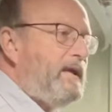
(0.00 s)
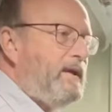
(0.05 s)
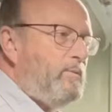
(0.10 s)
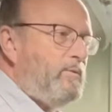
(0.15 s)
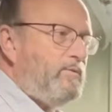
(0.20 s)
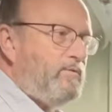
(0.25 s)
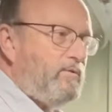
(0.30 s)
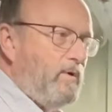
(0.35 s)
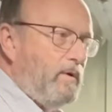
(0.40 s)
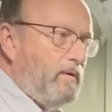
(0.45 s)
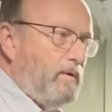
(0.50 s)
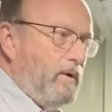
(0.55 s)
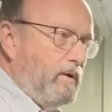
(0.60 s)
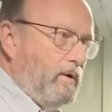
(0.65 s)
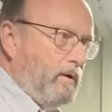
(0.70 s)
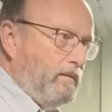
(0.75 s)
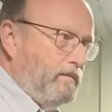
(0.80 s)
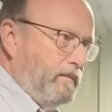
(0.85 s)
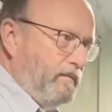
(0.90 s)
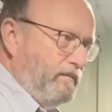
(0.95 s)
he was
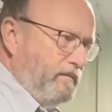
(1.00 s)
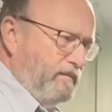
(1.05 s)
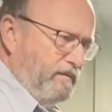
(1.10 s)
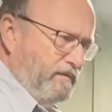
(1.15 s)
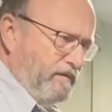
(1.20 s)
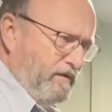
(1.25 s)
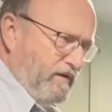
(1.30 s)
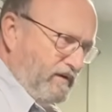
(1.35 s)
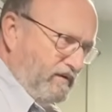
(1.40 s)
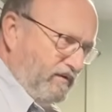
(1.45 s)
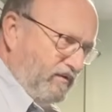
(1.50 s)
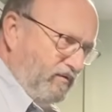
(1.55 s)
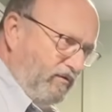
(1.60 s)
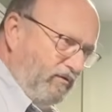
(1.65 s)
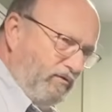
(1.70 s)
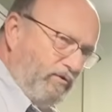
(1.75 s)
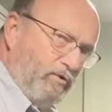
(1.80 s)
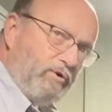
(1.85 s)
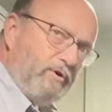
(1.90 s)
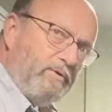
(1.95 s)
a fairly
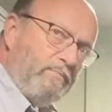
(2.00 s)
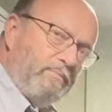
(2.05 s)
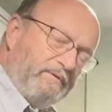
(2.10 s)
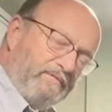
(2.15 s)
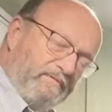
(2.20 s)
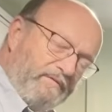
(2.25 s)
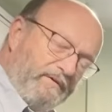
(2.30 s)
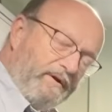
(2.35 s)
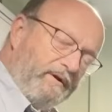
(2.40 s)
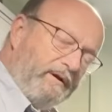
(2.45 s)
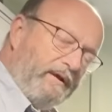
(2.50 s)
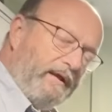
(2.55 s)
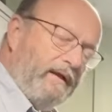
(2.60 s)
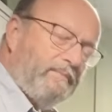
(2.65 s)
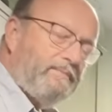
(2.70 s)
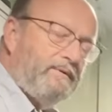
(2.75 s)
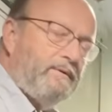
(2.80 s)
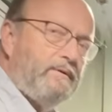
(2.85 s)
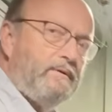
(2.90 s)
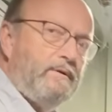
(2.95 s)
stern but fair
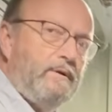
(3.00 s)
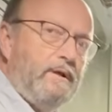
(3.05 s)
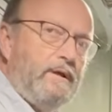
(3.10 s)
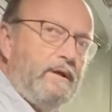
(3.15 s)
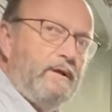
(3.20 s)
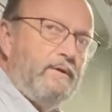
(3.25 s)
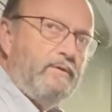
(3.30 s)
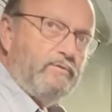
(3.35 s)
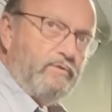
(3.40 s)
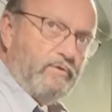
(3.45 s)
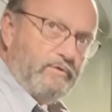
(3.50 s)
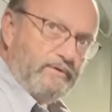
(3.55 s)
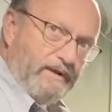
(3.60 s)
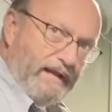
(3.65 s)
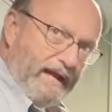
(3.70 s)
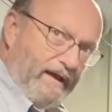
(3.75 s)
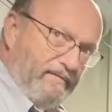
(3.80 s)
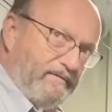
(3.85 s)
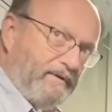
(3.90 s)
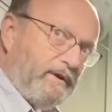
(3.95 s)
captain. He's a good
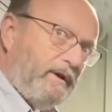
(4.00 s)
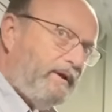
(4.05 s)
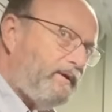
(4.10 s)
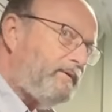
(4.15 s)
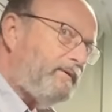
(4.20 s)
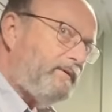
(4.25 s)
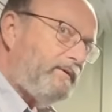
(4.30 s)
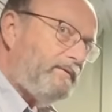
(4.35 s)
navigator.